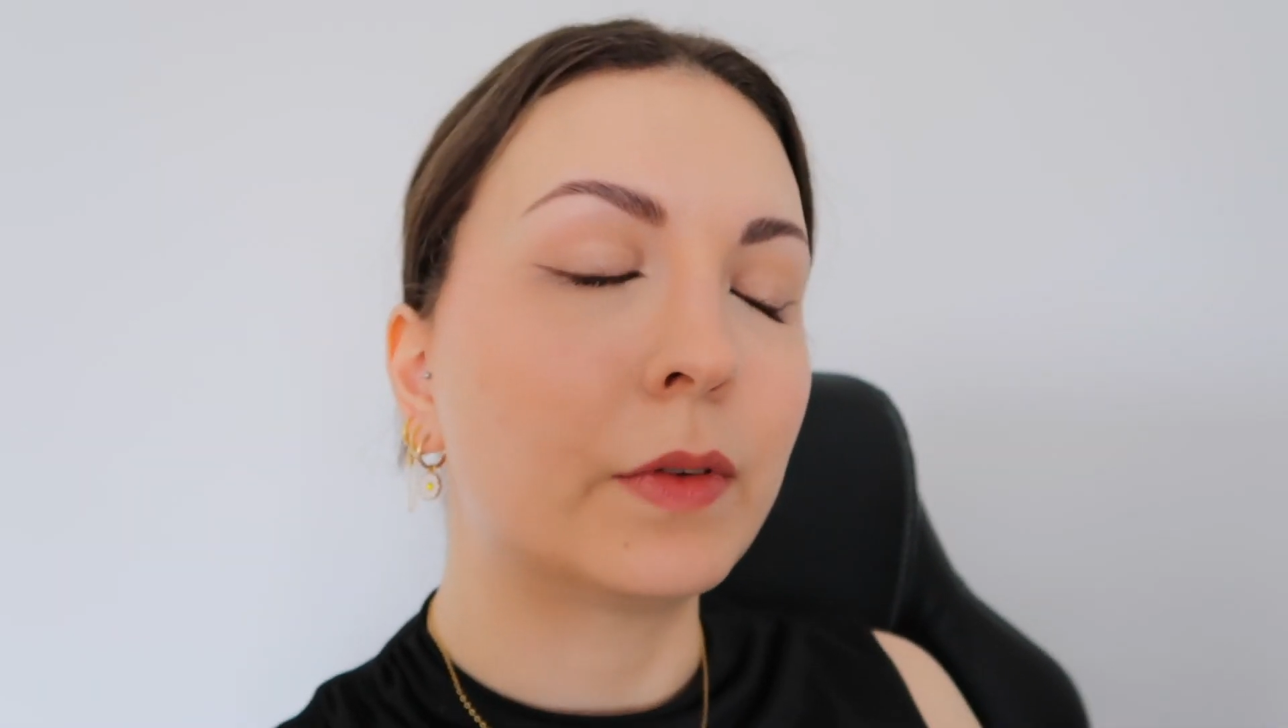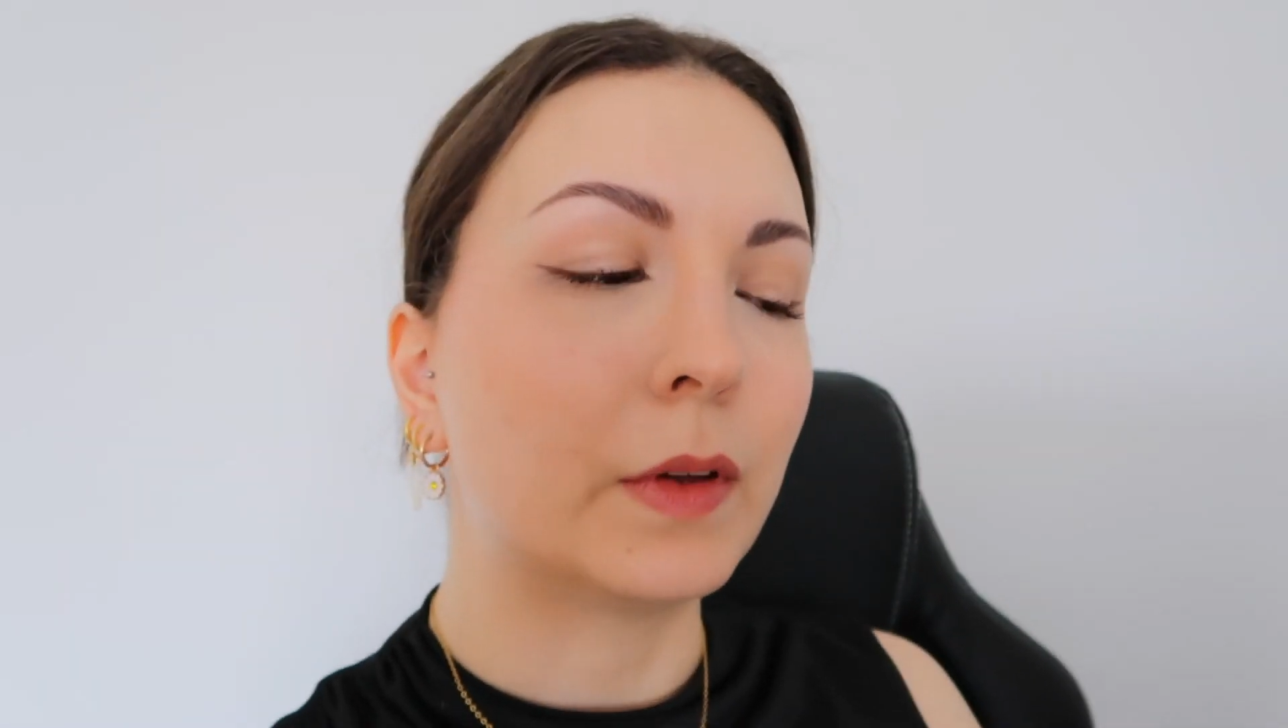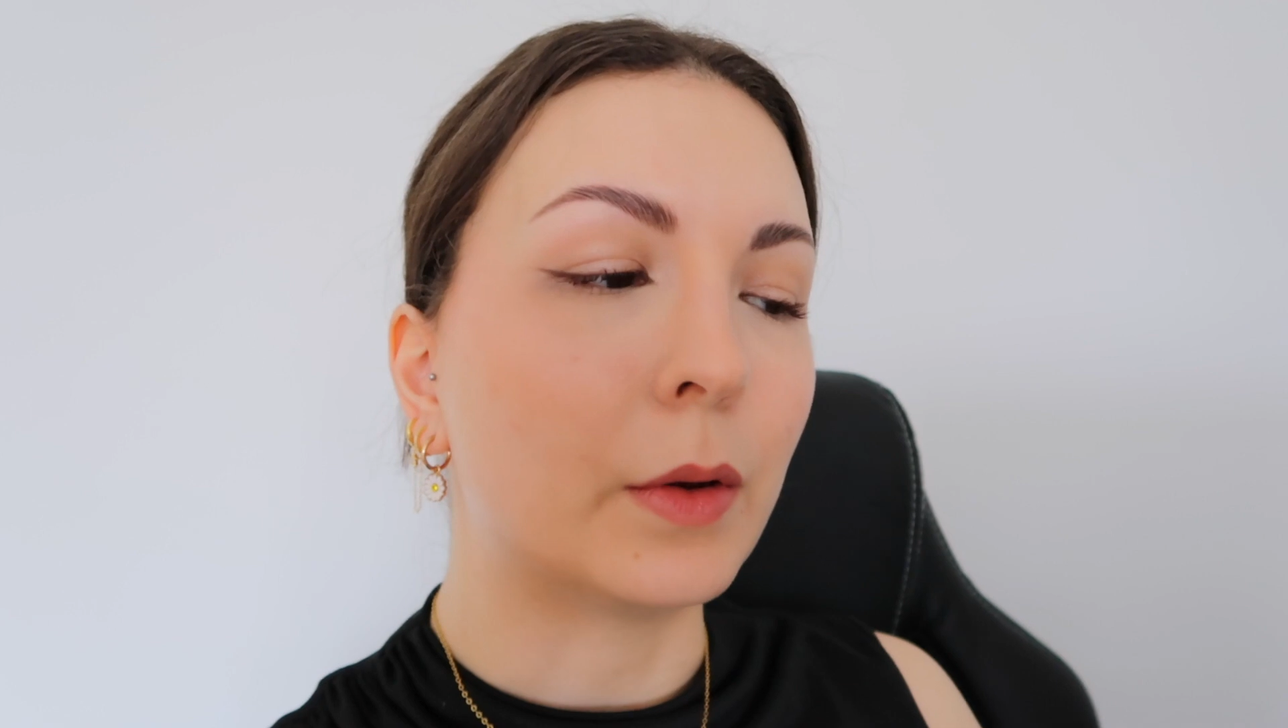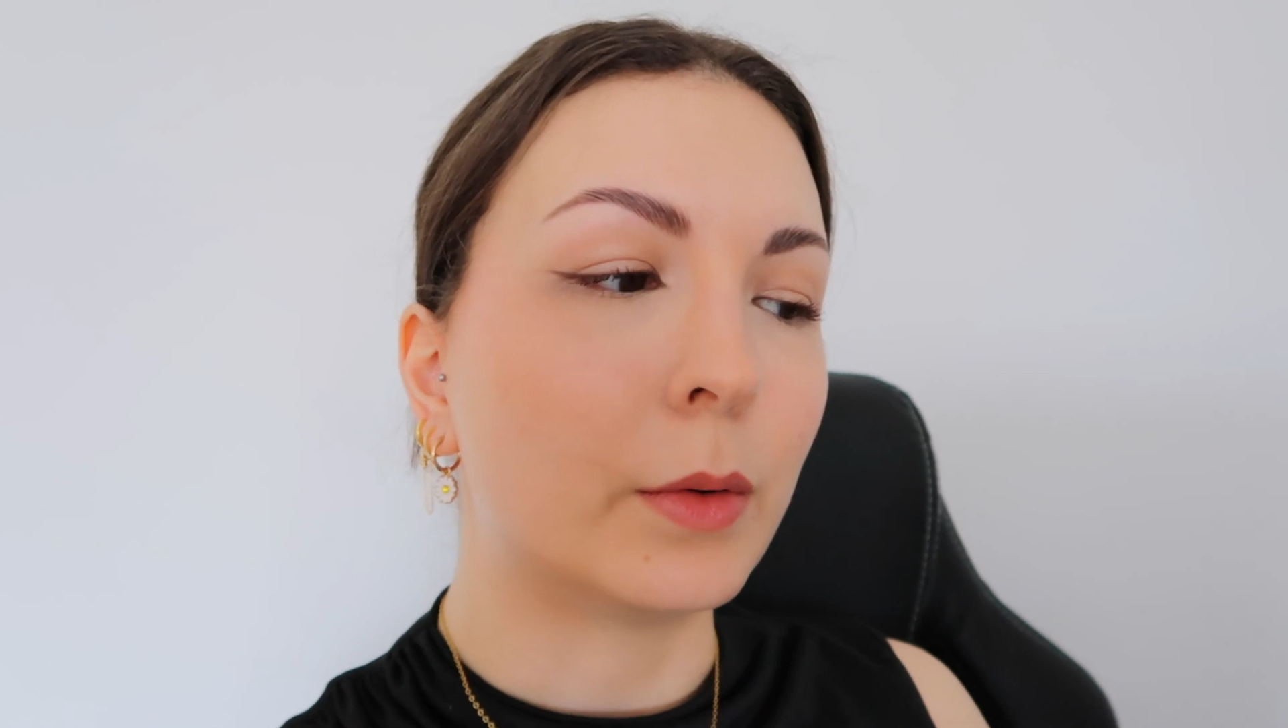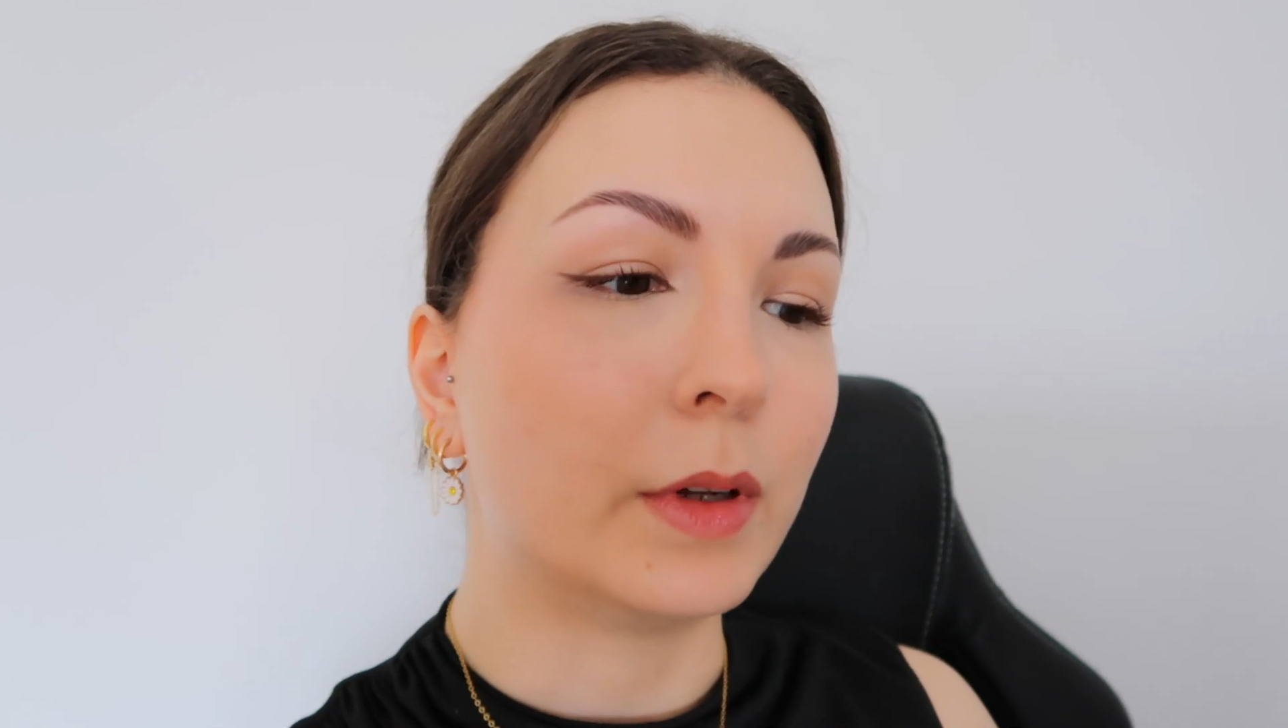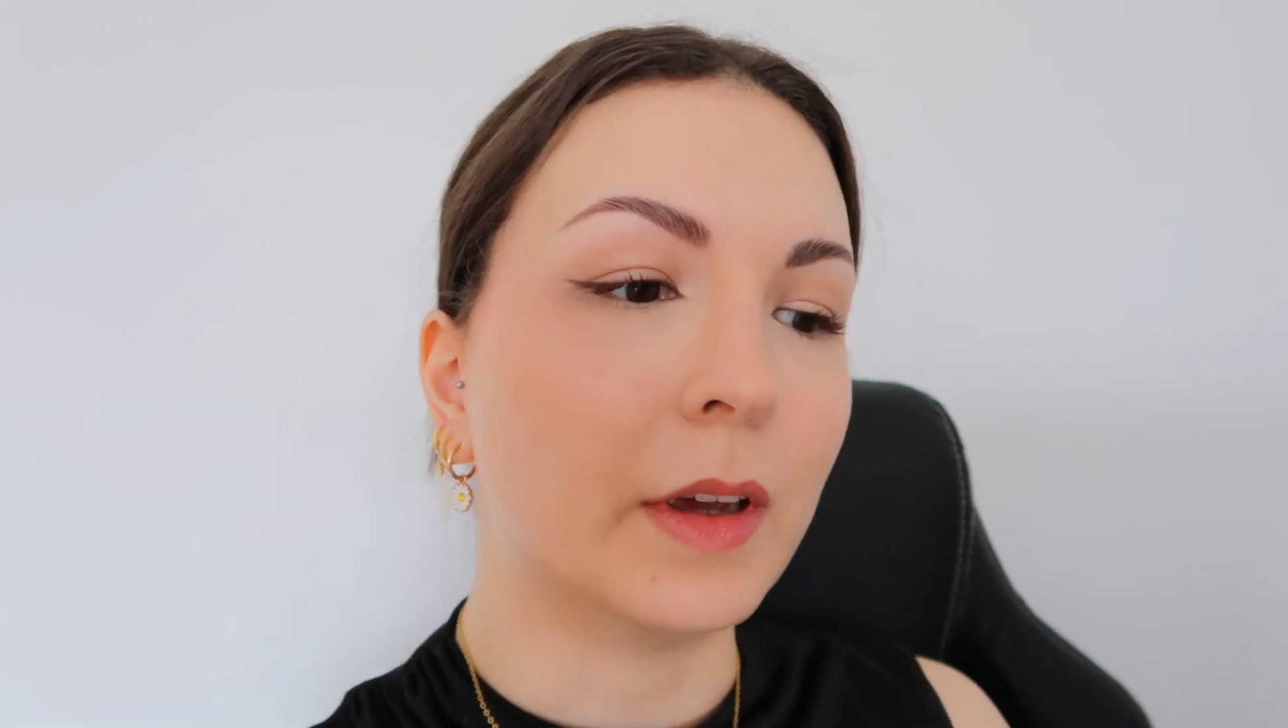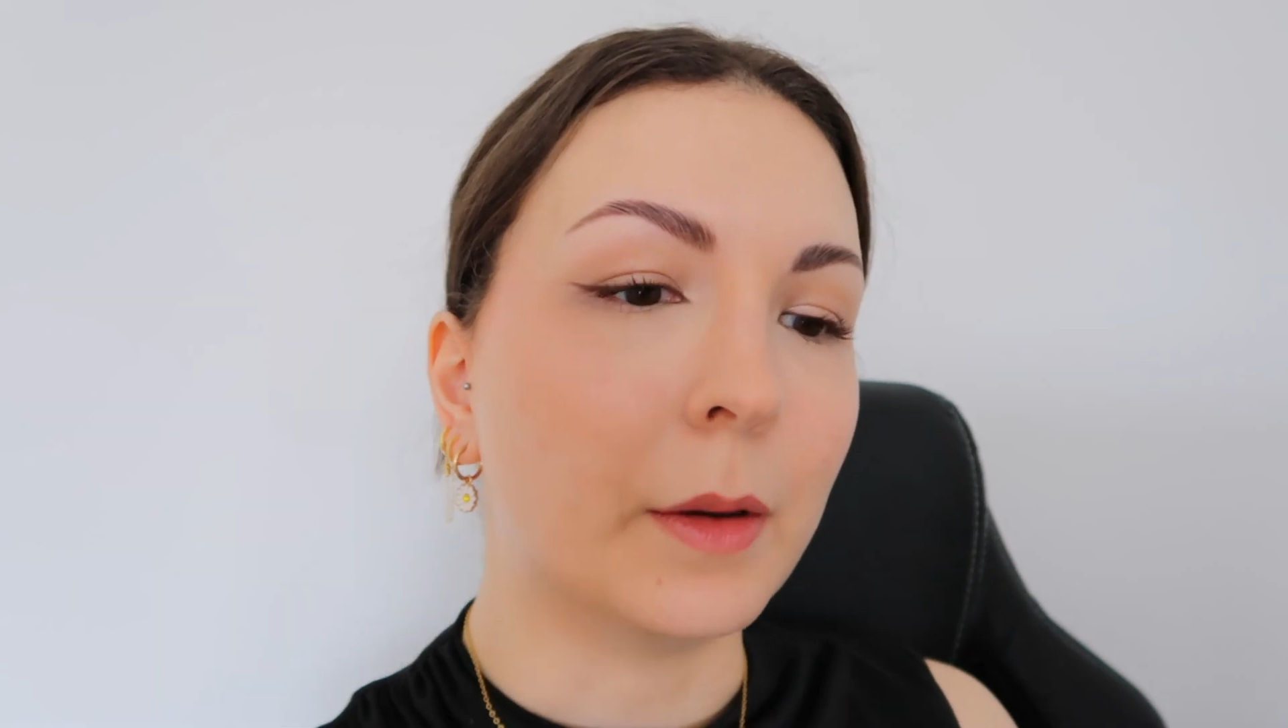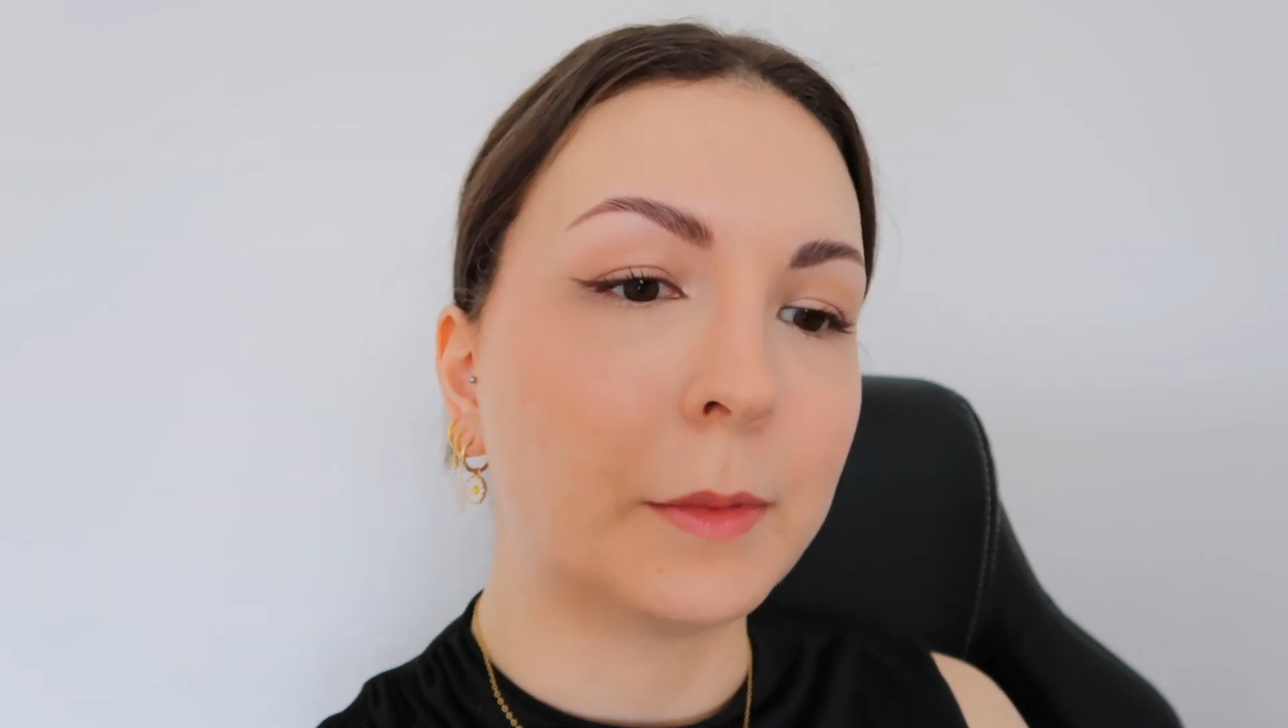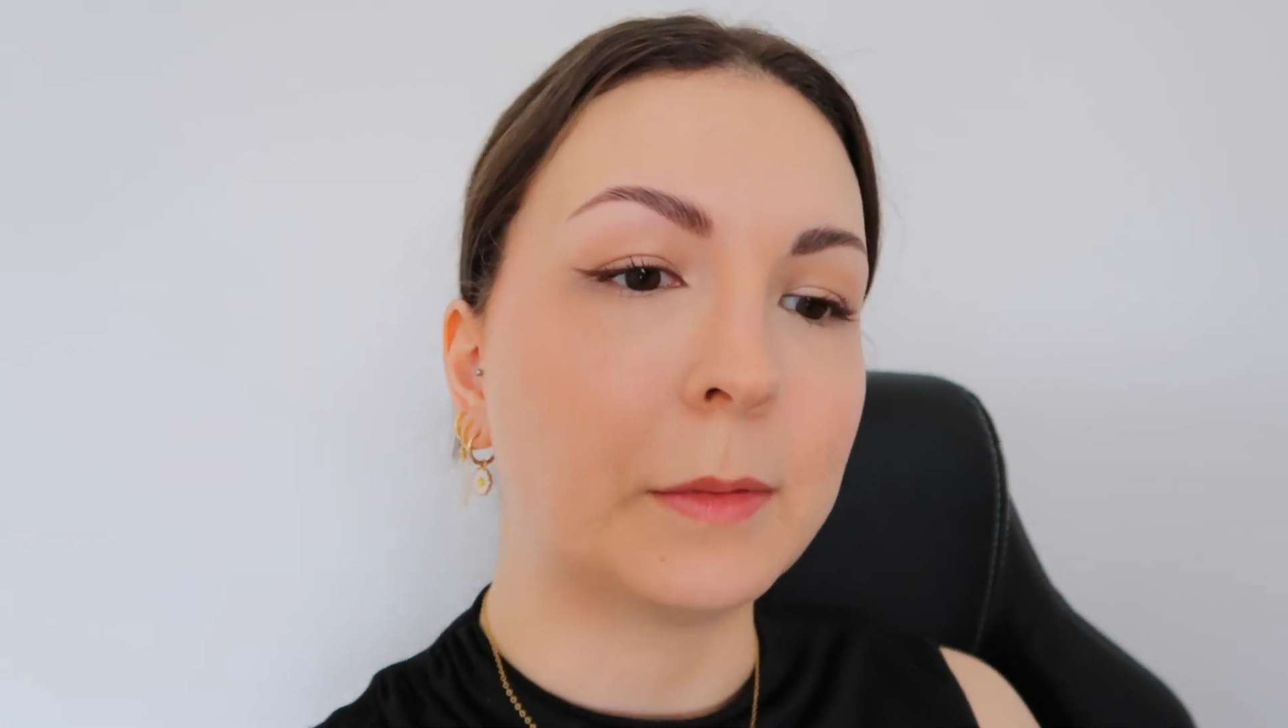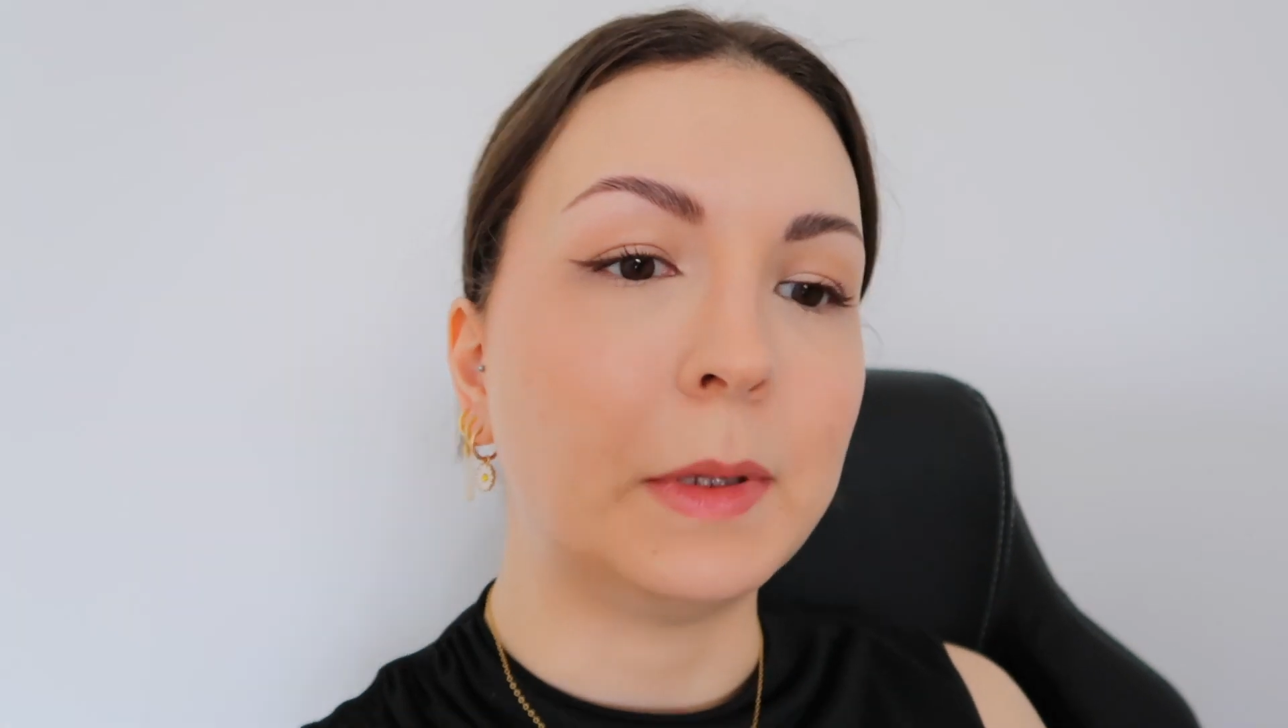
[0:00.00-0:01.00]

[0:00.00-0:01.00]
so it helps